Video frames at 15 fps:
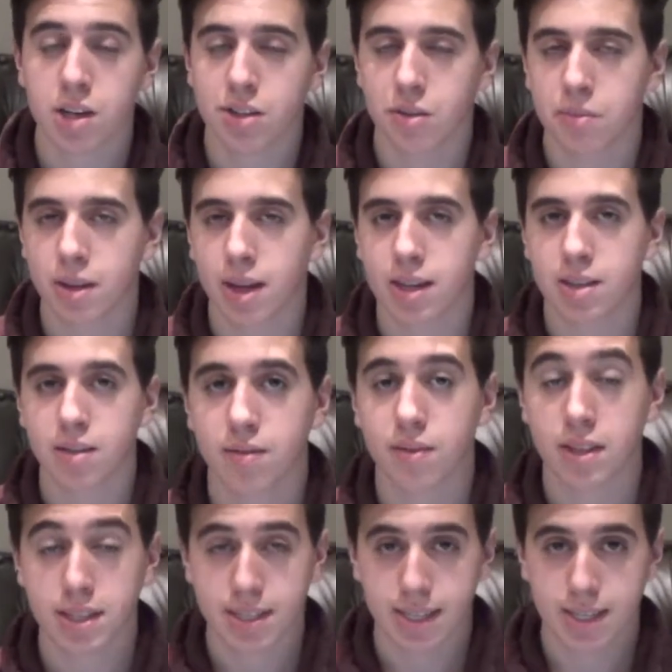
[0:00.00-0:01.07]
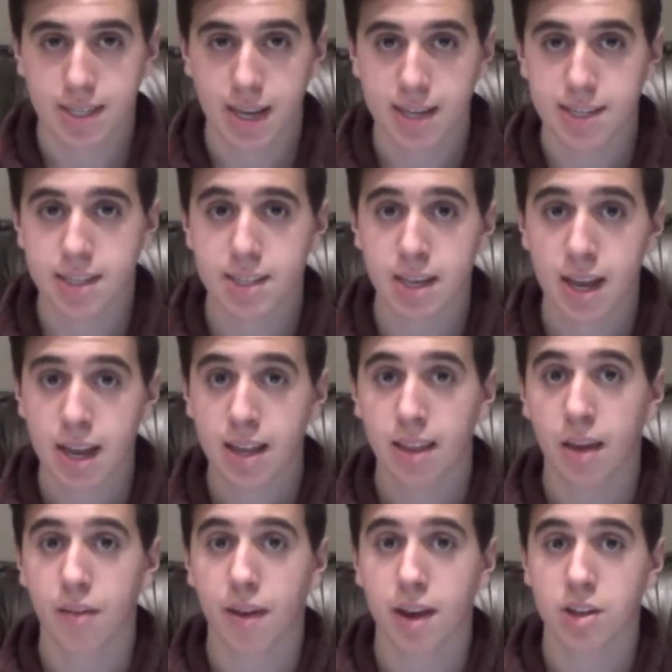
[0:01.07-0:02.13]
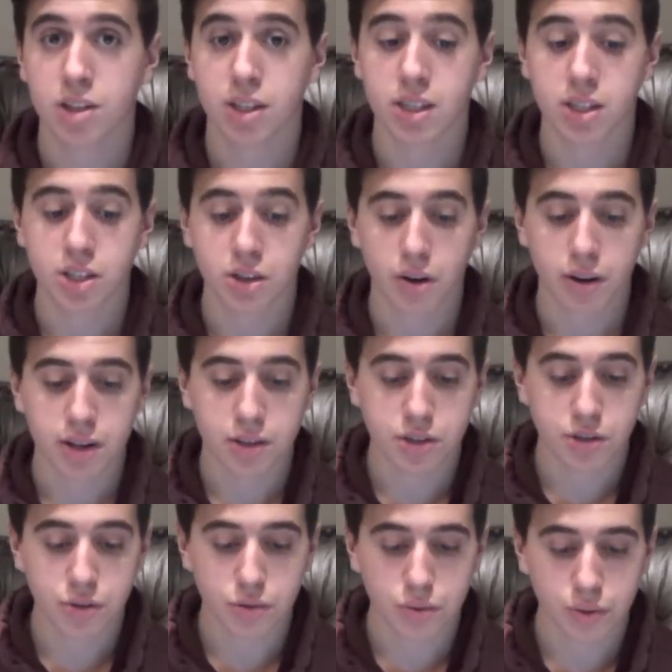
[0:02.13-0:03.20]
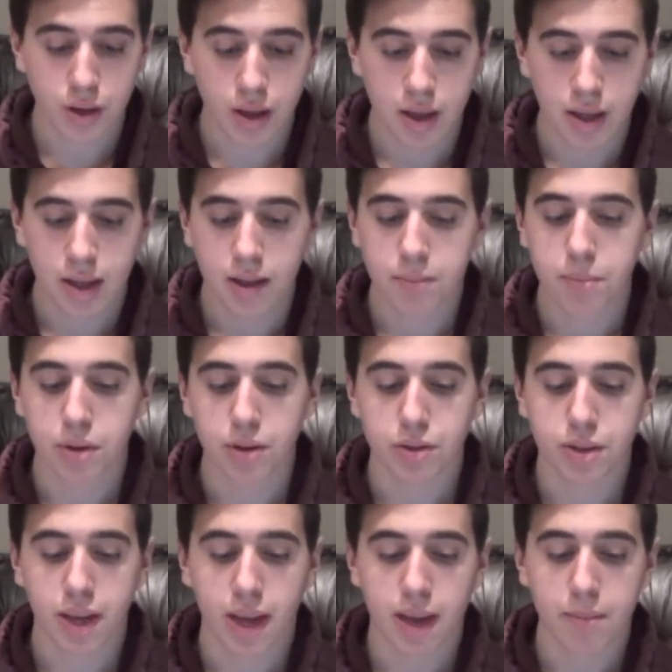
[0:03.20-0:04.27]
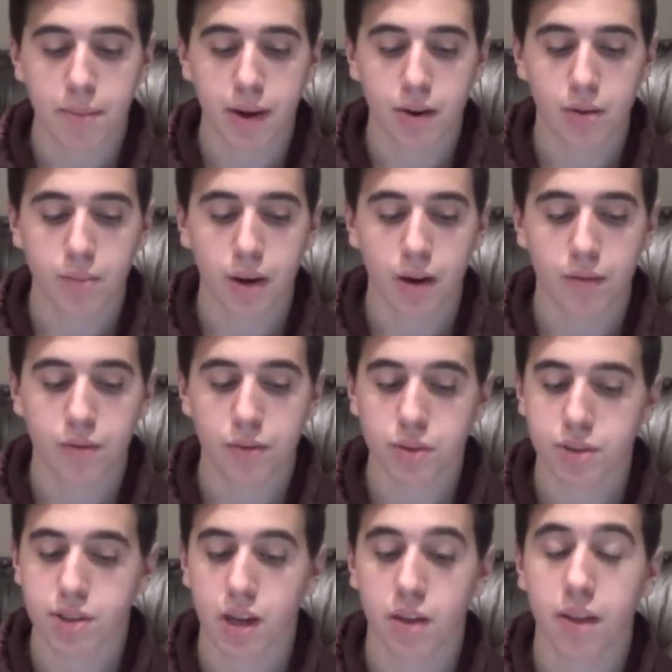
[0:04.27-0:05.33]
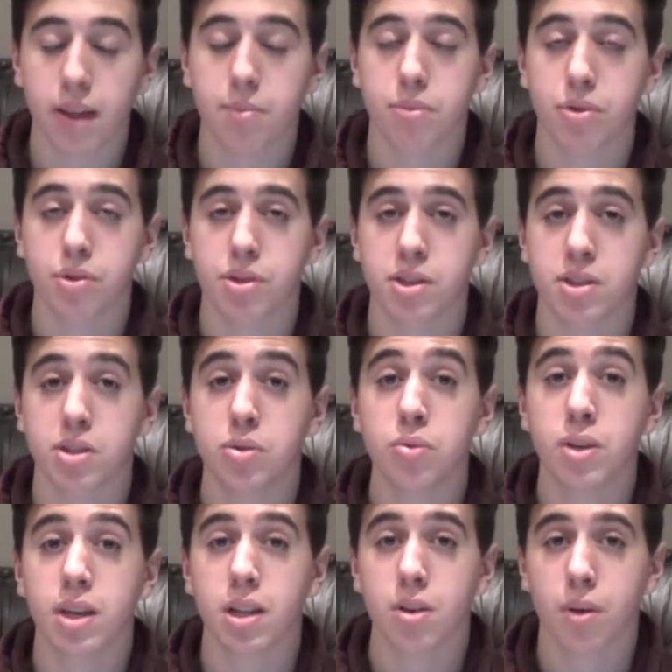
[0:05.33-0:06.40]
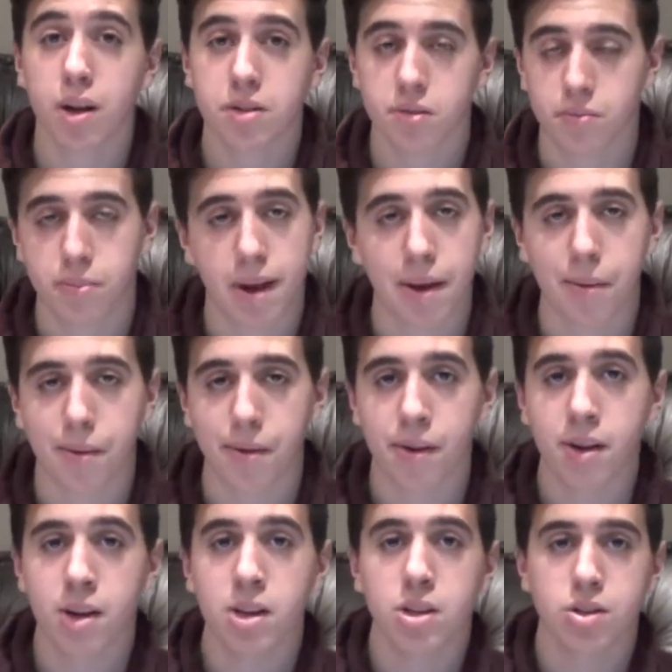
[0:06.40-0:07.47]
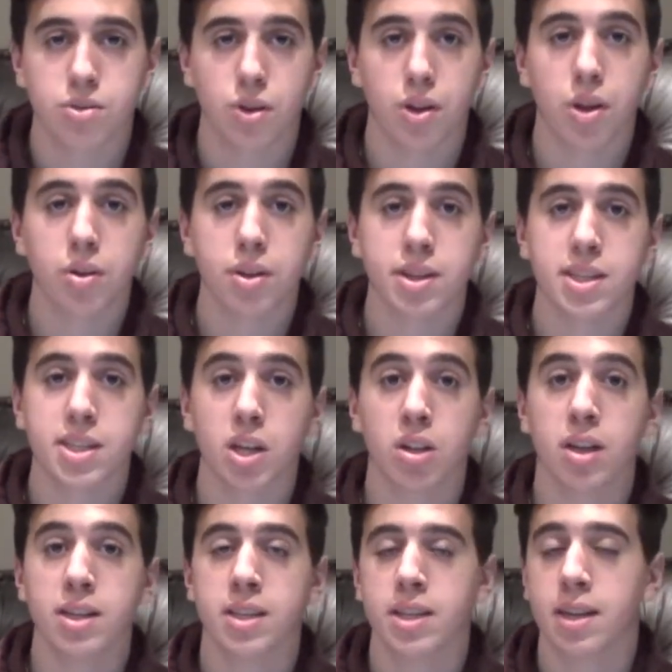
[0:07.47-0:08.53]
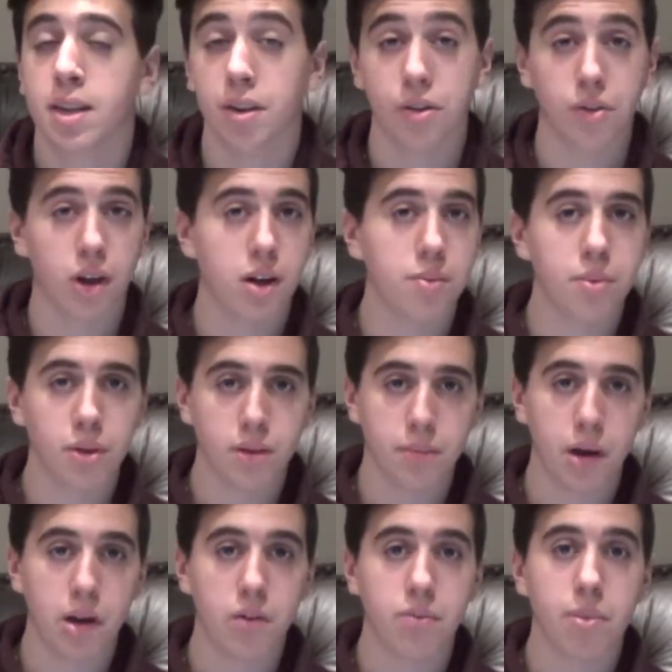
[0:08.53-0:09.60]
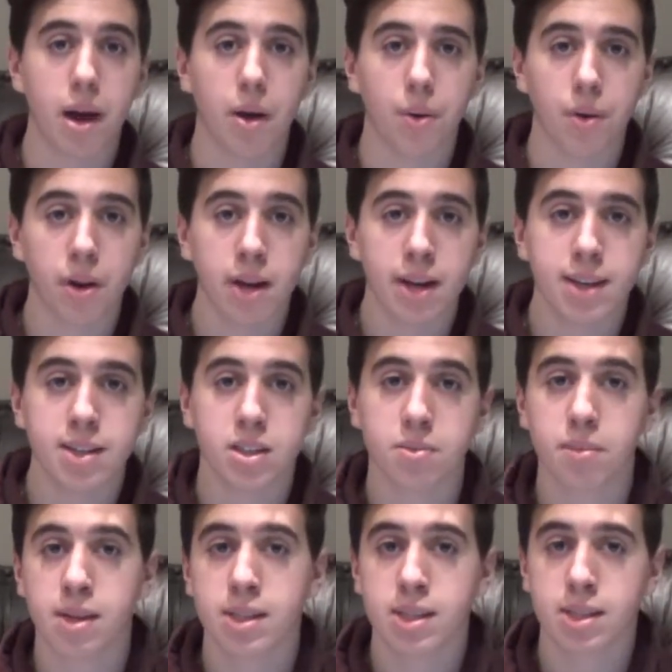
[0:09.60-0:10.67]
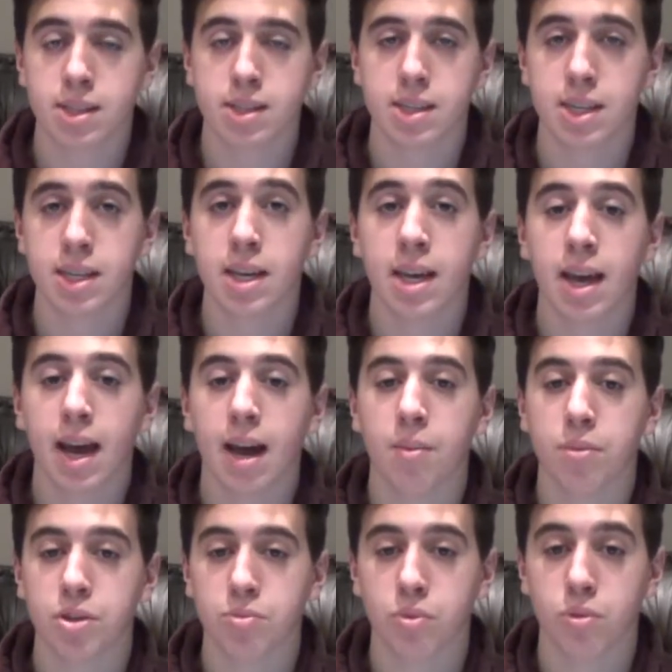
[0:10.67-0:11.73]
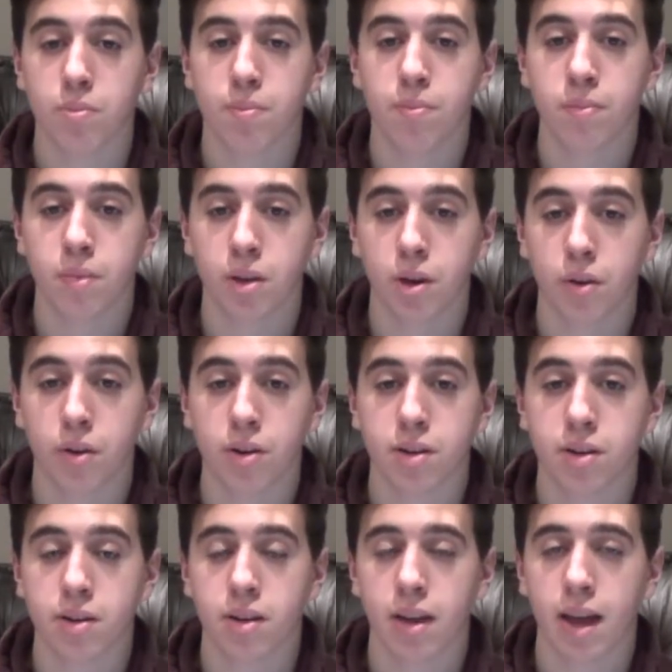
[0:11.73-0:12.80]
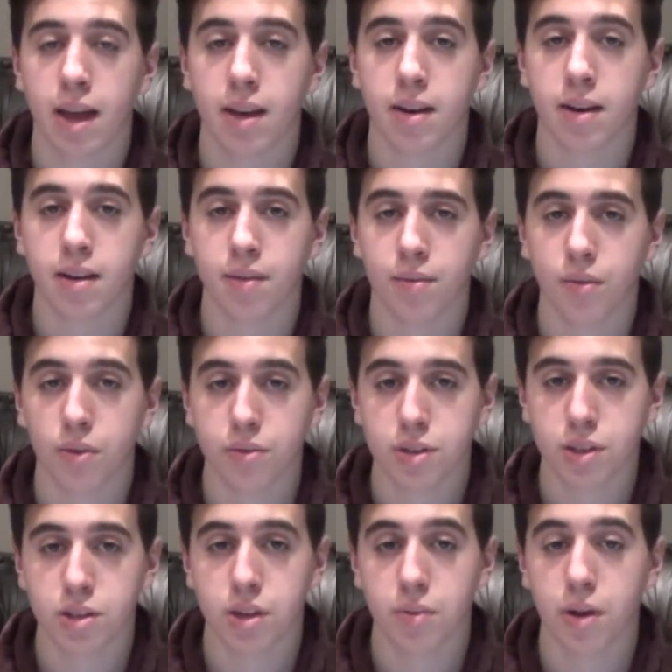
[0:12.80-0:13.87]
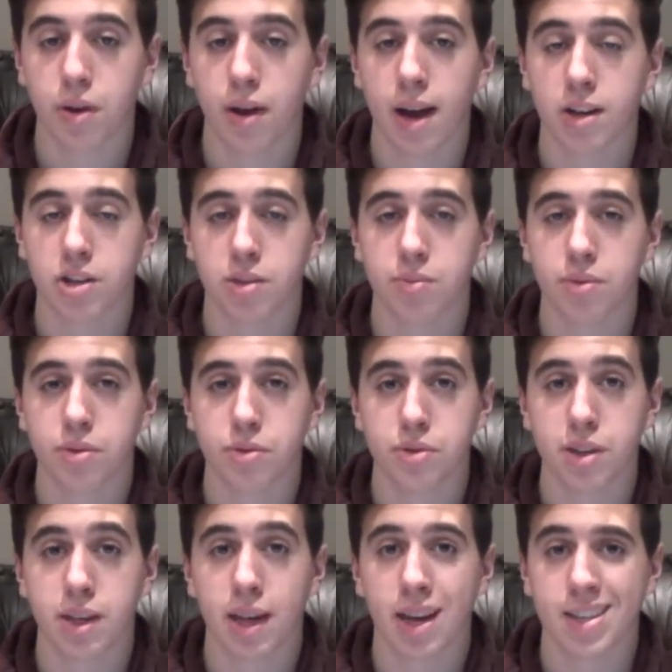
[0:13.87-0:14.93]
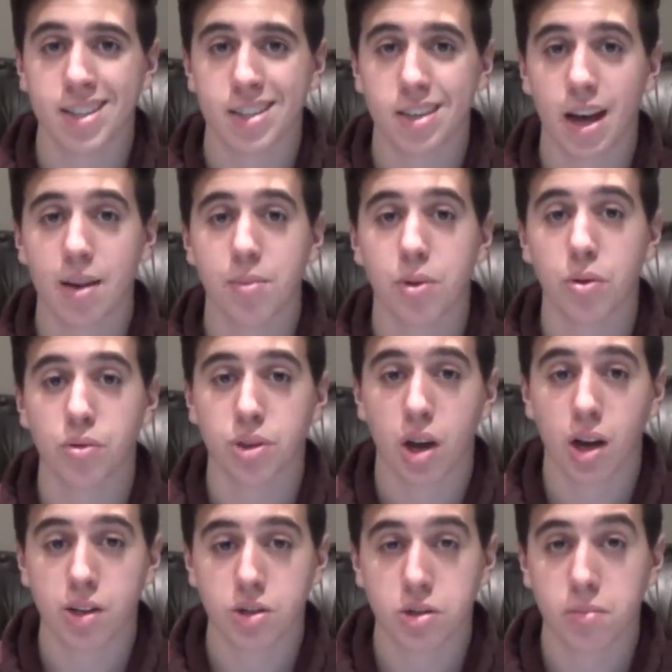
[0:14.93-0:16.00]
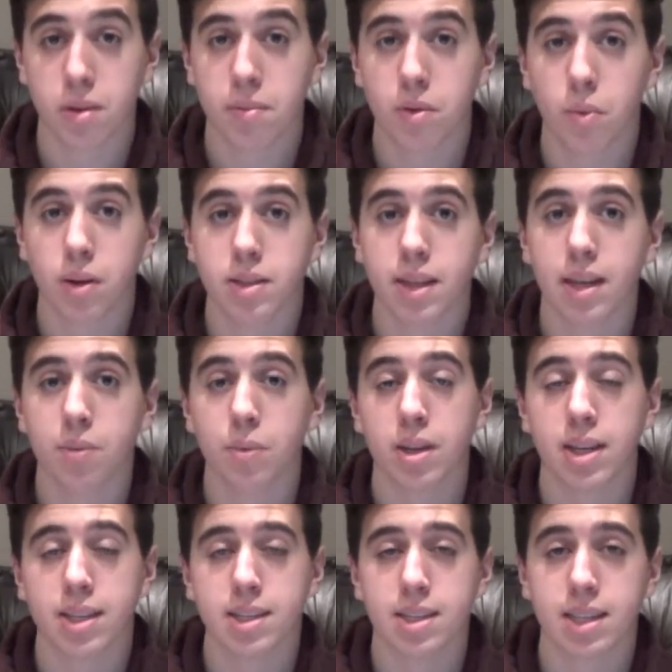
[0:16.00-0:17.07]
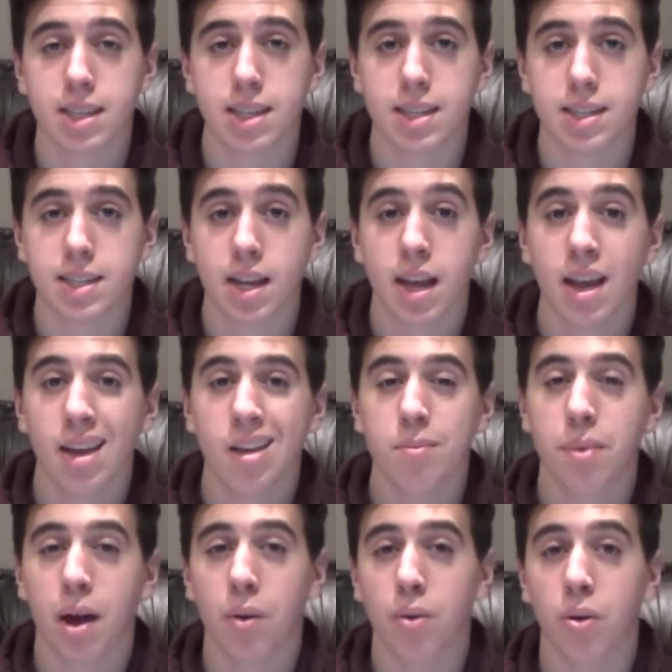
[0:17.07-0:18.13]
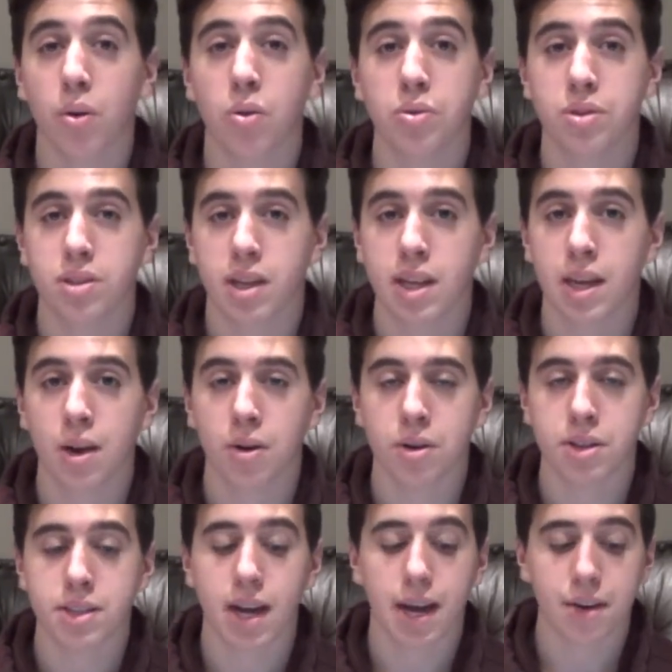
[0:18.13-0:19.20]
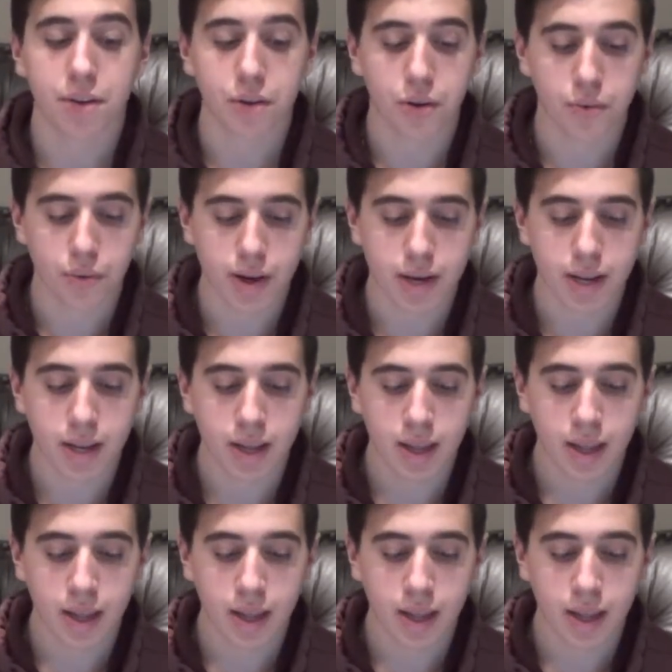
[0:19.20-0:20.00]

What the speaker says: So because these successes, they've actually started to build a microbial fuel cell that produces 2 kilowatts of power. So although this still isn't an incredible amount of power, it's amazing to see how much more current and voltage that we are actually producing as the time goes on. So maybe one day we can see this power a whole city or entire grid.